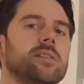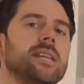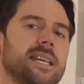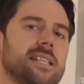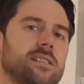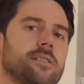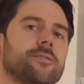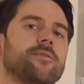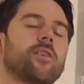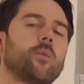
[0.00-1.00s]
need
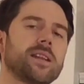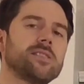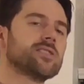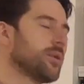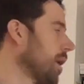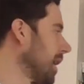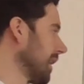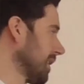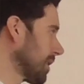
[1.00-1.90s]
for when you stop working.